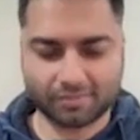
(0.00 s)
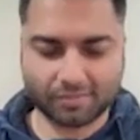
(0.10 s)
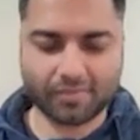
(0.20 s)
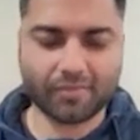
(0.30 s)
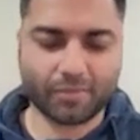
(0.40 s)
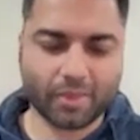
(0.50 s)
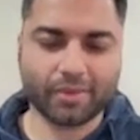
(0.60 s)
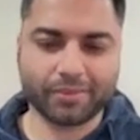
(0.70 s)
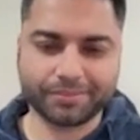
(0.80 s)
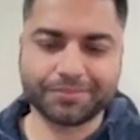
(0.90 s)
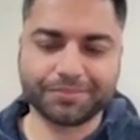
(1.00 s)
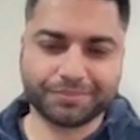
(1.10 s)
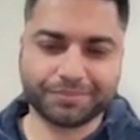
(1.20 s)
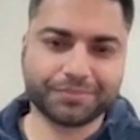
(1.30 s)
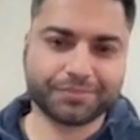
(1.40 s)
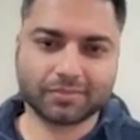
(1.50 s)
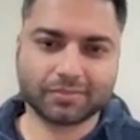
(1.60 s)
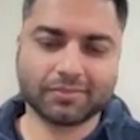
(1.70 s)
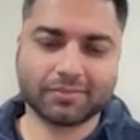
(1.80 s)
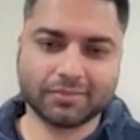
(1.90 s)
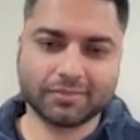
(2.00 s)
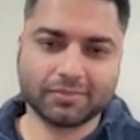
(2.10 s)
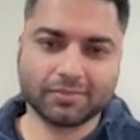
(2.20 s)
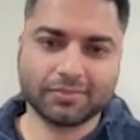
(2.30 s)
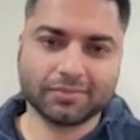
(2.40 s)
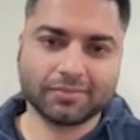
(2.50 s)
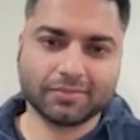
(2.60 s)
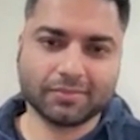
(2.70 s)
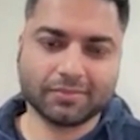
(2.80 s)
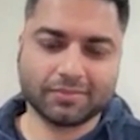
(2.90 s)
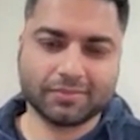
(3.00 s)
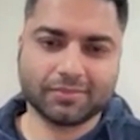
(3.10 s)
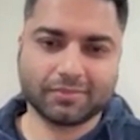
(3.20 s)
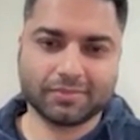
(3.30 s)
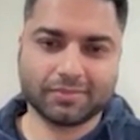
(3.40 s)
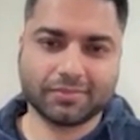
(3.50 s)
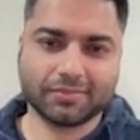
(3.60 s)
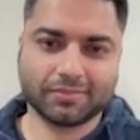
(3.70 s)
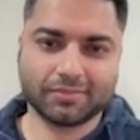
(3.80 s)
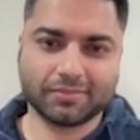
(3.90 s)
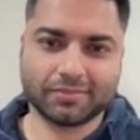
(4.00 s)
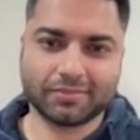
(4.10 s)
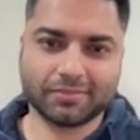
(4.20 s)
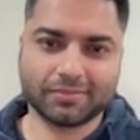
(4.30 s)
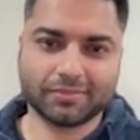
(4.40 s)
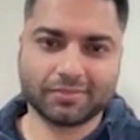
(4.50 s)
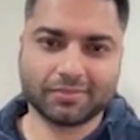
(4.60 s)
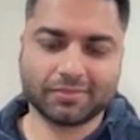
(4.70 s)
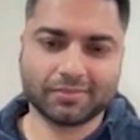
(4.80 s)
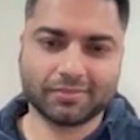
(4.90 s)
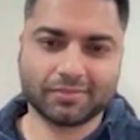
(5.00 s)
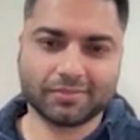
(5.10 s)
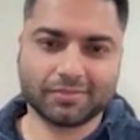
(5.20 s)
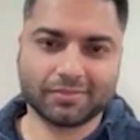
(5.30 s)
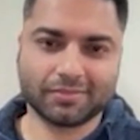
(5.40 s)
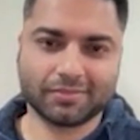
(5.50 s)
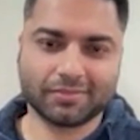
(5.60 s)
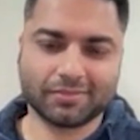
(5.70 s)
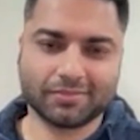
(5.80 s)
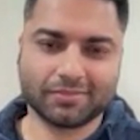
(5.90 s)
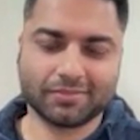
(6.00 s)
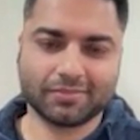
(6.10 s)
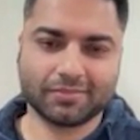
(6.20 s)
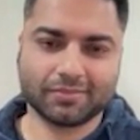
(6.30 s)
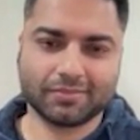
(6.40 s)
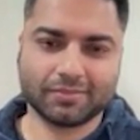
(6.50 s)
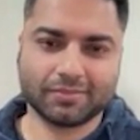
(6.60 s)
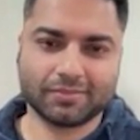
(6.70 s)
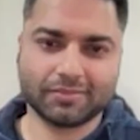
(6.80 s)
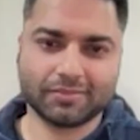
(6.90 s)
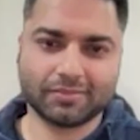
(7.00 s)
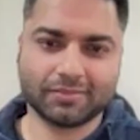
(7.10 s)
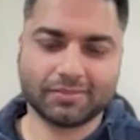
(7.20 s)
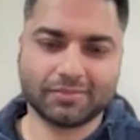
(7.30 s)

This person isn't speaking.